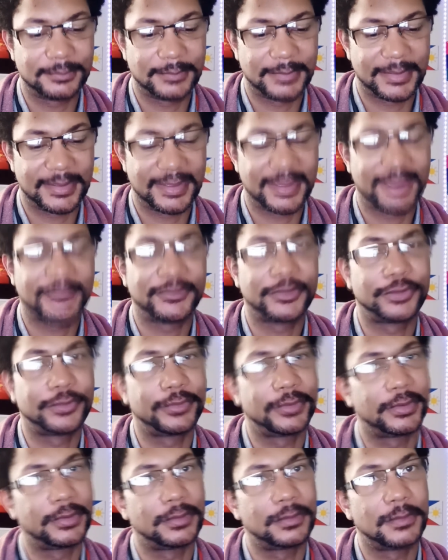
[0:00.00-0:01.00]
have a
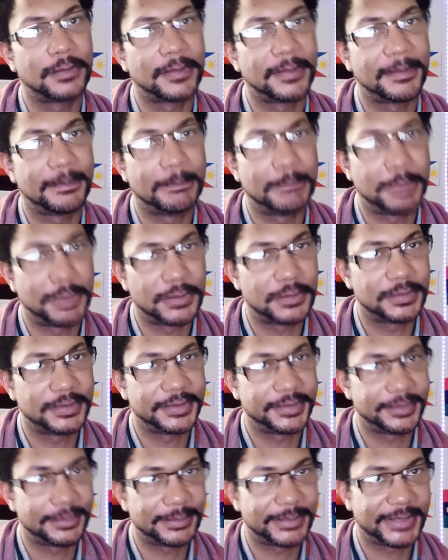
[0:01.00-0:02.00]
critical bone in
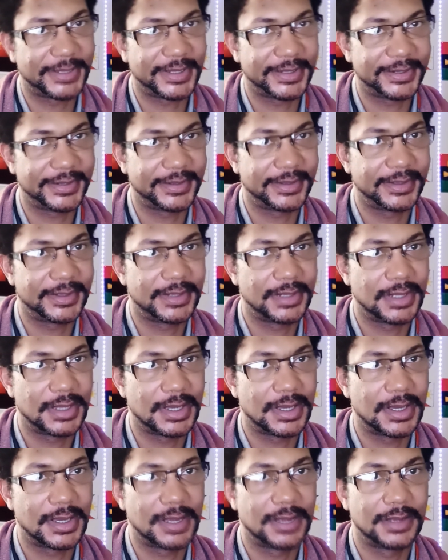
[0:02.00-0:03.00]
your body
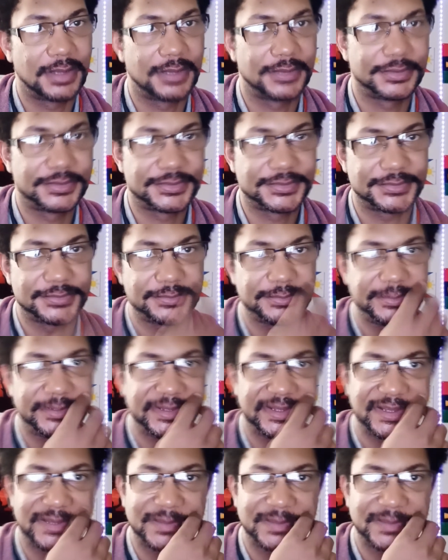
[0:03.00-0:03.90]
to be able